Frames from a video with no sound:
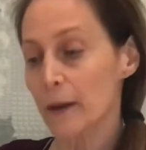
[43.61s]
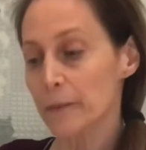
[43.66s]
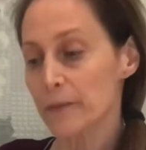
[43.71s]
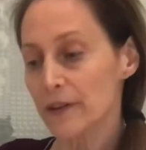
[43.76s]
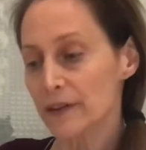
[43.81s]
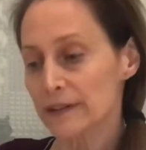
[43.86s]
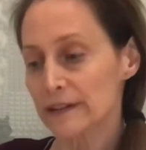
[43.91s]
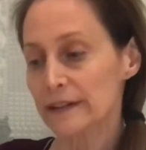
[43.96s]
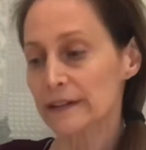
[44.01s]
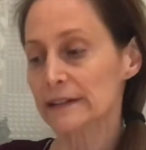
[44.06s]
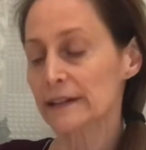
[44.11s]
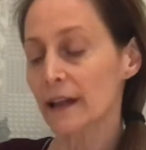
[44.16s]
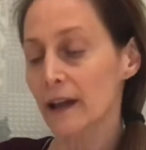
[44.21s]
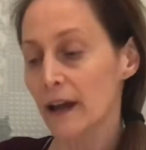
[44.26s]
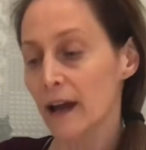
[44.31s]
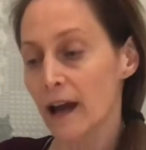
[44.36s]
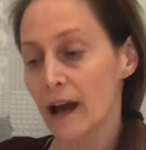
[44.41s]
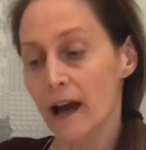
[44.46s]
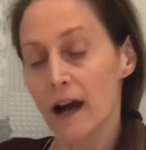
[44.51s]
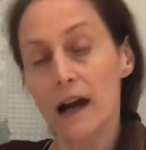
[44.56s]
This is
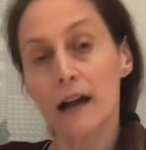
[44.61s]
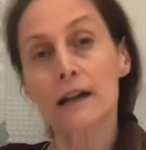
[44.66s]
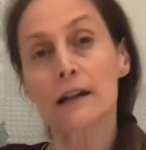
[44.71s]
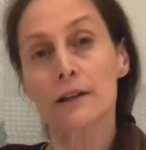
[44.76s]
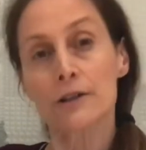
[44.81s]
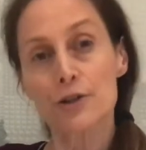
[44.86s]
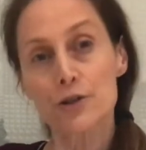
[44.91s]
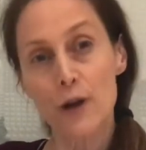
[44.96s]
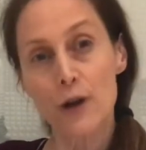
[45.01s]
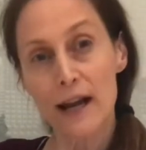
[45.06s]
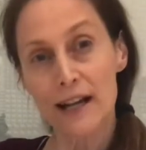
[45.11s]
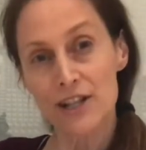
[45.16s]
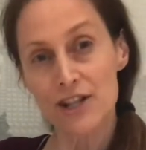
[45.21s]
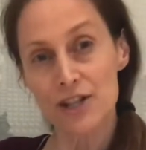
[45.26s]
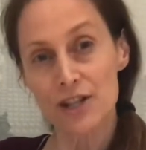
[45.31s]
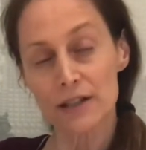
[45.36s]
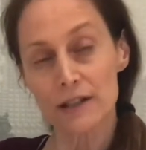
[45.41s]
a contraction.